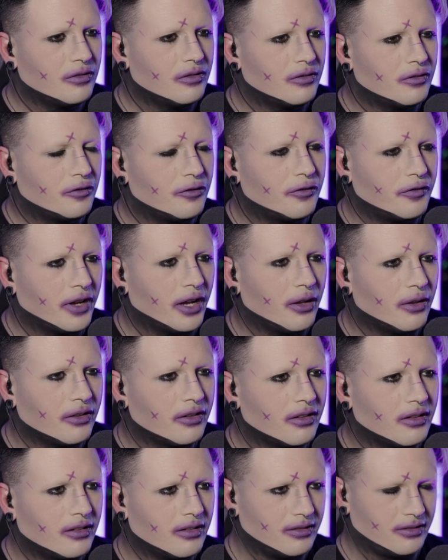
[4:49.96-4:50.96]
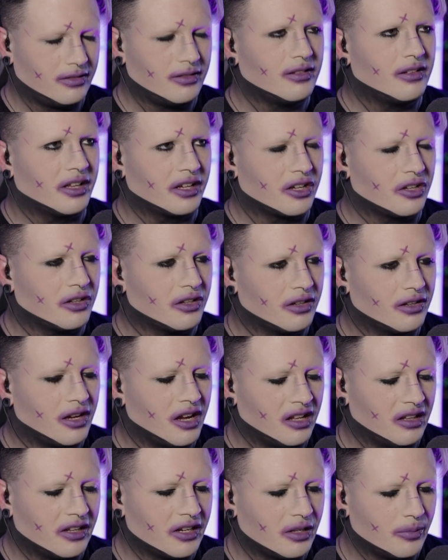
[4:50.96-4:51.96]
felt like a
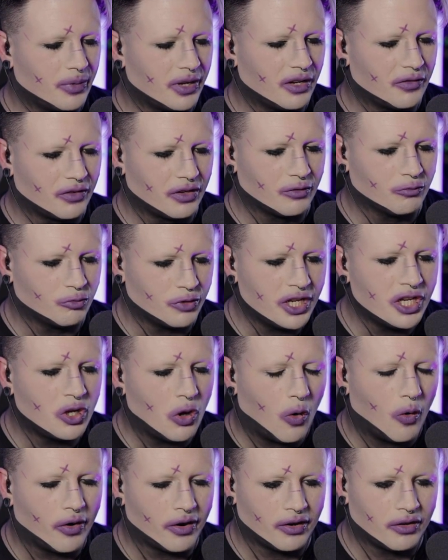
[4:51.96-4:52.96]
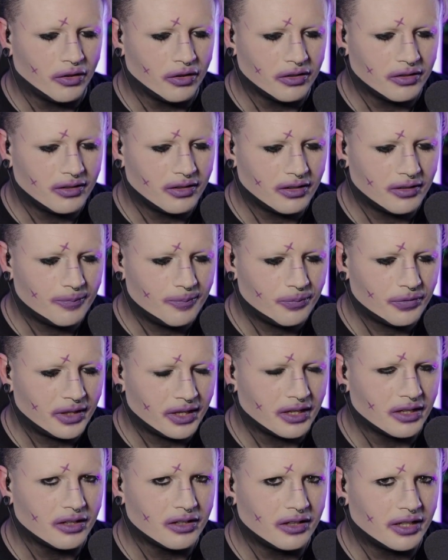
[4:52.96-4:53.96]
little bit of a recoil,
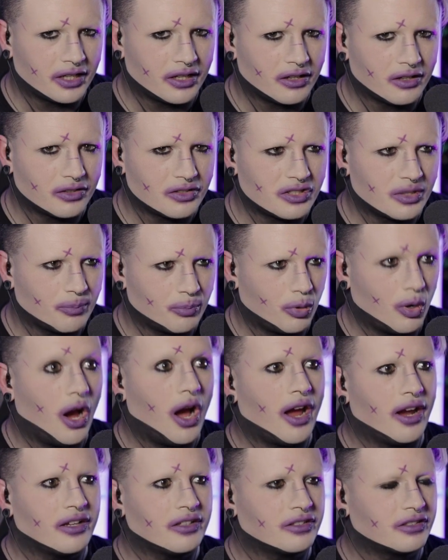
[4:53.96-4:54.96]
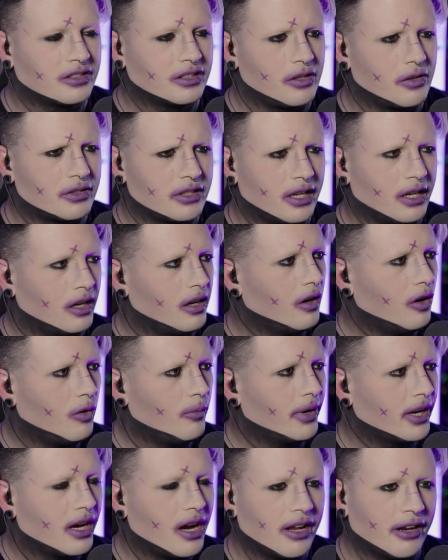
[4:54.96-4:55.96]
like a surprise, because I was like, oh
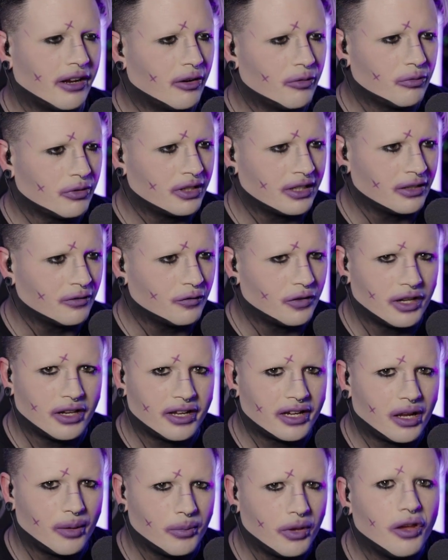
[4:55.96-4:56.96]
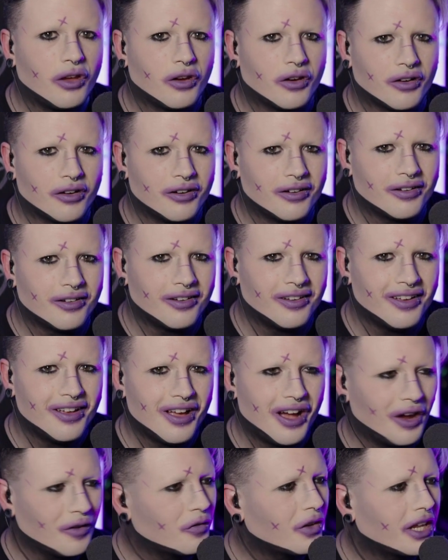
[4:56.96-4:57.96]
my god, I don't really feel like I'm here.
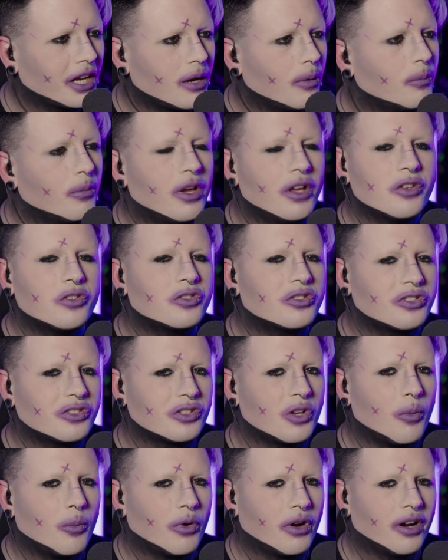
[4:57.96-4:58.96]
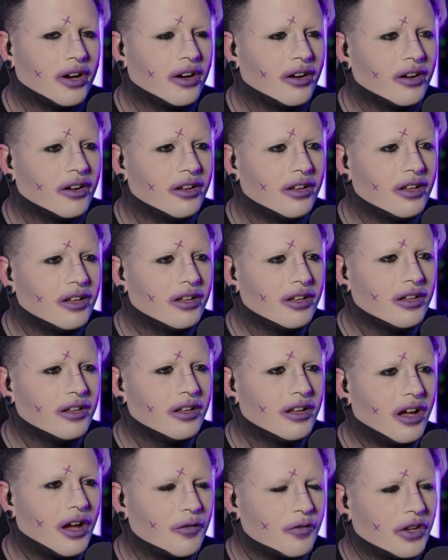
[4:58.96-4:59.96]
I feel like I'm somewhere
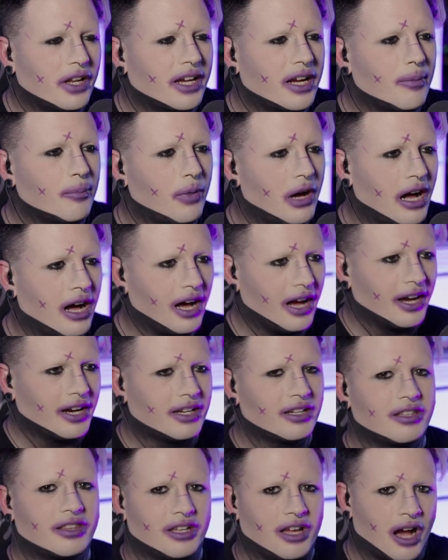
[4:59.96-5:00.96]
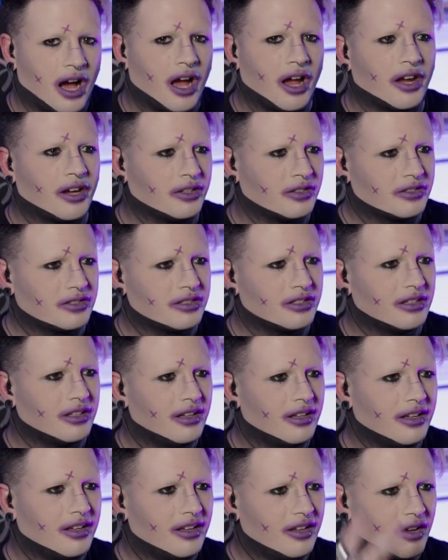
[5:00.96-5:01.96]
I feel like I'm behind the eyes
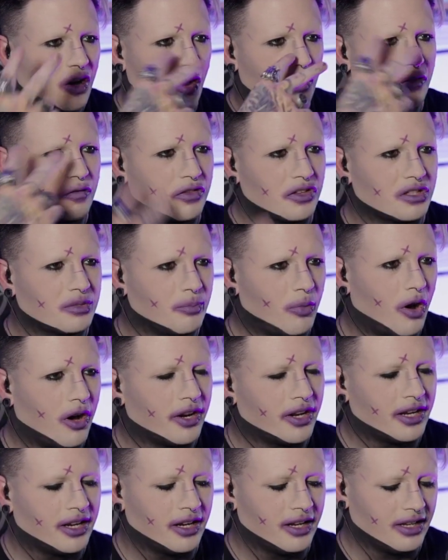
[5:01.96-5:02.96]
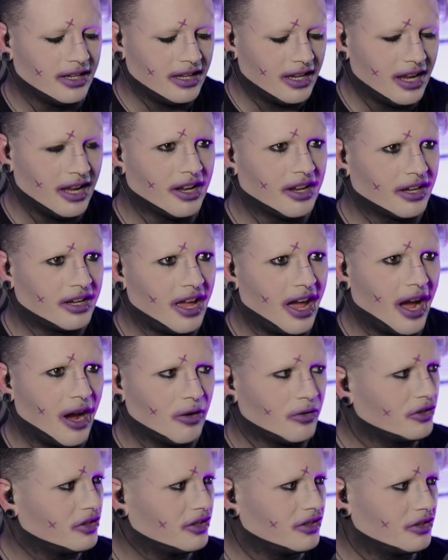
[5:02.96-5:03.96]
of this body in a
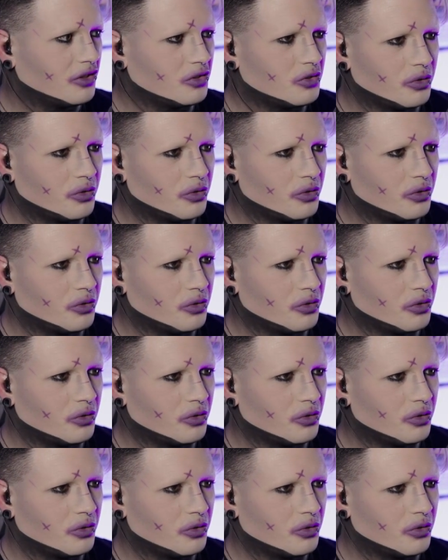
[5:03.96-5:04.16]
couch, just